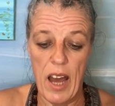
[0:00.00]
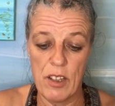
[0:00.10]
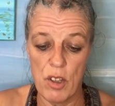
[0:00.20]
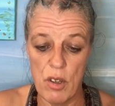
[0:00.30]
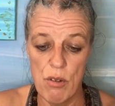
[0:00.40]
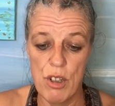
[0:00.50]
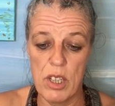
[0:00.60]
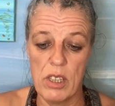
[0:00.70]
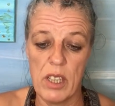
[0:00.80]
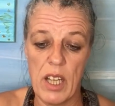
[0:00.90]
and
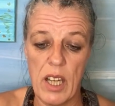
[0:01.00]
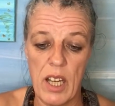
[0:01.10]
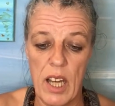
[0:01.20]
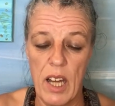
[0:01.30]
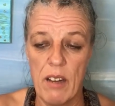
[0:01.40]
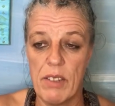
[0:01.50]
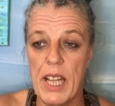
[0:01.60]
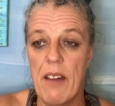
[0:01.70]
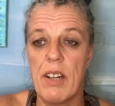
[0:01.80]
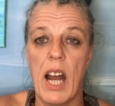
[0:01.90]
usually
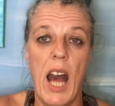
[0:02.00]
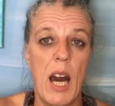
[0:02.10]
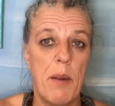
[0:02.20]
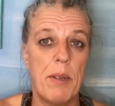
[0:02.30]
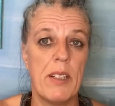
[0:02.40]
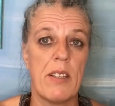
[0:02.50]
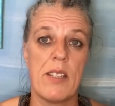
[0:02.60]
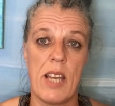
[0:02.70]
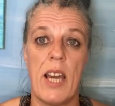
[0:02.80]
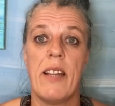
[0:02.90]
whatever
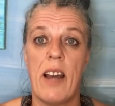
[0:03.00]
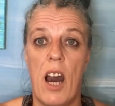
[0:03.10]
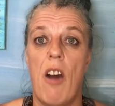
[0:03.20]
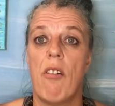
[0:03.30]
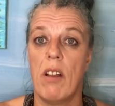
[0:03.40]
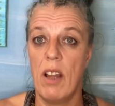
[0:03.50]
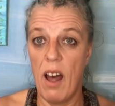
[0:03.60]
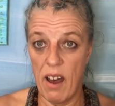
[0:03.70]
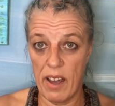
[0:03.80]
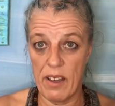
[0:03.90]
happens in our
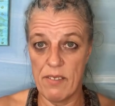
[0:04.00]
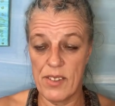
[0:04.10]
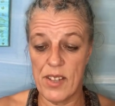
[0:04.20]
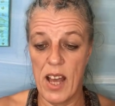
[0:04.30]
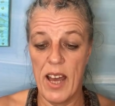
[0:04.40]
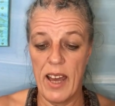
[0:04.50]
lives